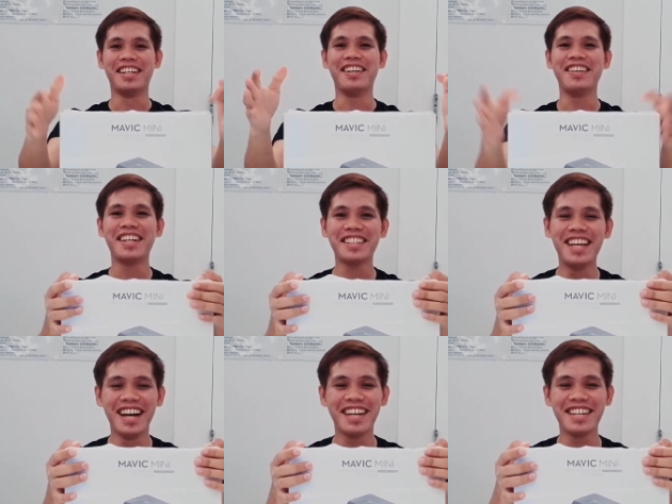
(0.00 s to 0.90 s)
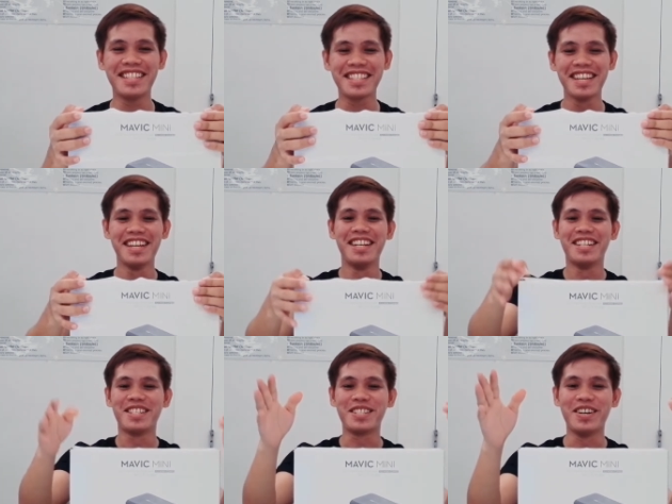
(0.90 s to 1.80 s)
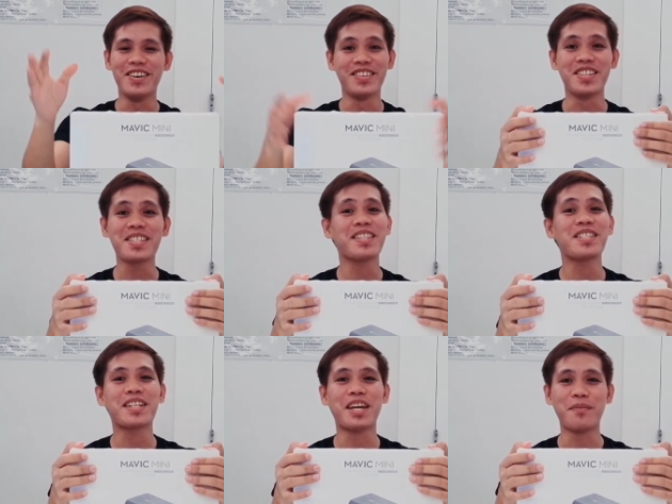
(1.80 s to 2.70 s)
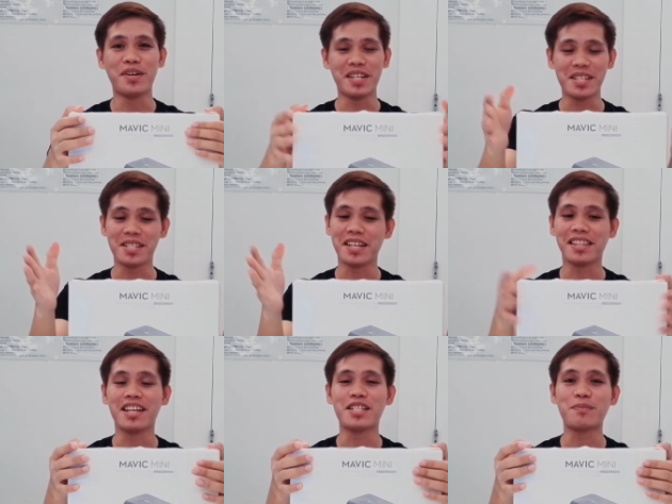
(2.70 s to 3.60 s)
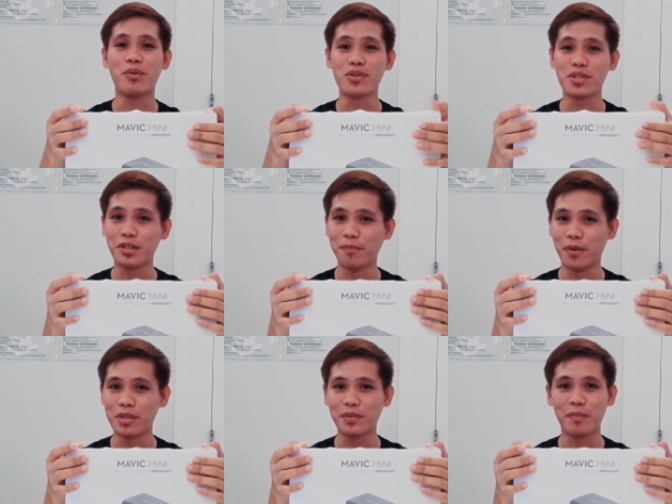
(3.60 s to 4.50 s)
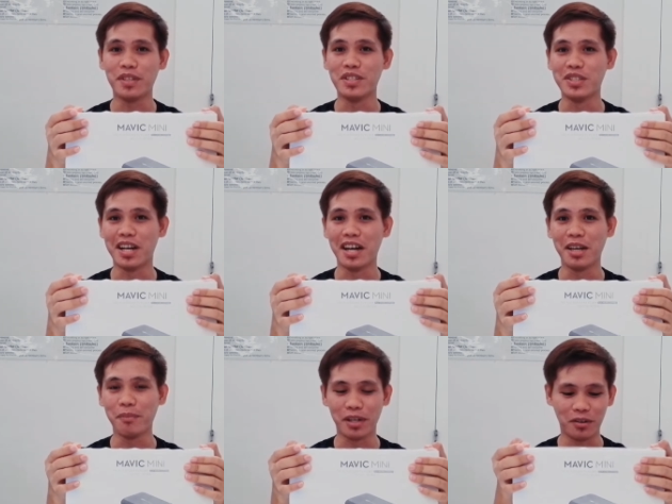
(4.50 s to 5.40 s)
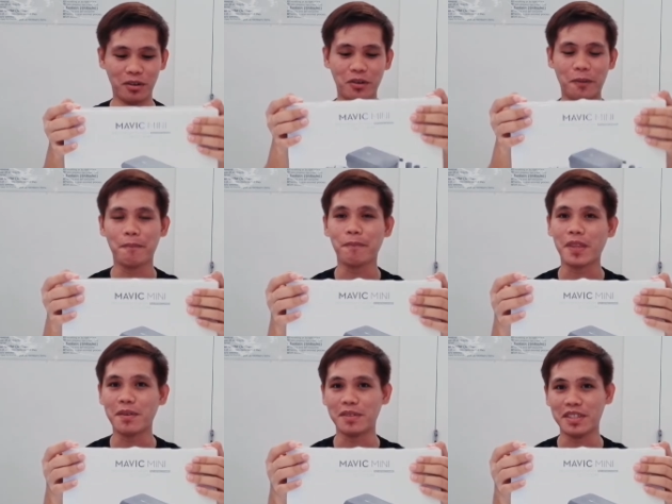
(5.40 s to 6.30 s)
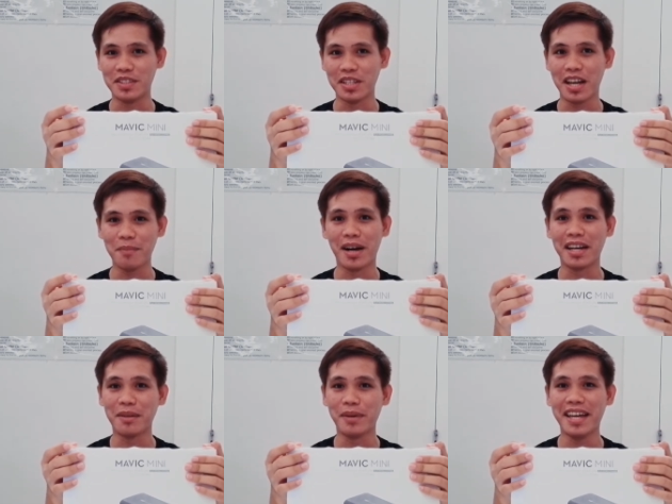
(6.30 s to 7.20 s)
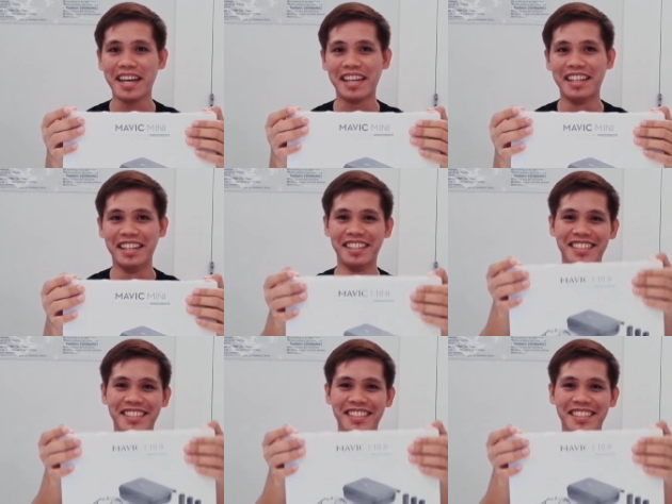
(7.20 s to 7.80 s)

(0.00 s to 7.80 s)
Alright guys, so just a disclaimer, this is not a sponsored post from DJI, pero DJI, baka naman.